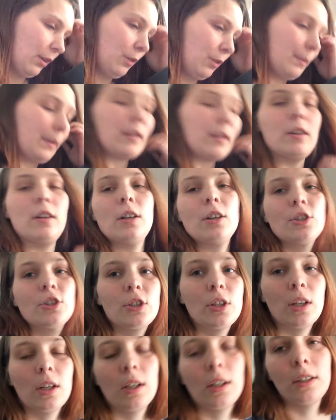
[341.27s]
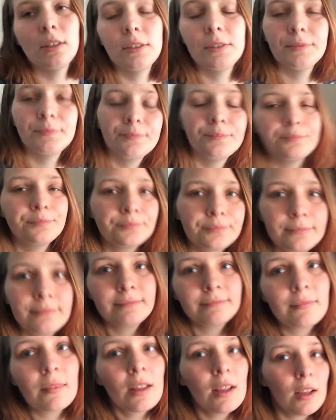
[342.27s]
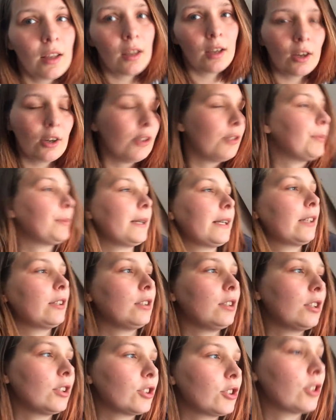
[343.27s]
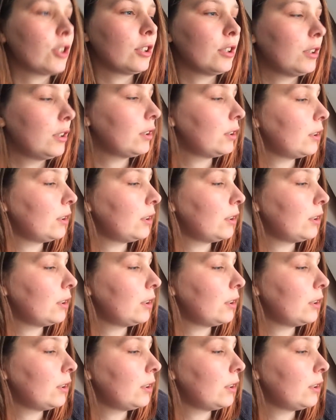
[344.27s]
Oh my gosh. Oh my gosh.